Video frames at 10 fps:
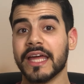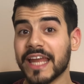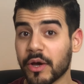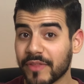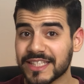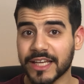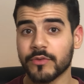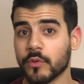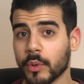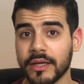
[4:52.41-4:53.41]
Now that's out
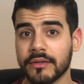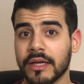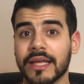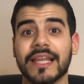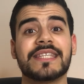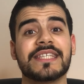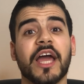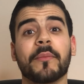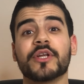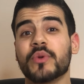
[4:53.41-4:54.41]
of the way, let's see
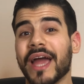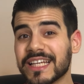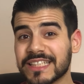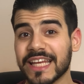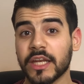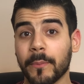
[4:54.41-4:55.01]
how much you actually end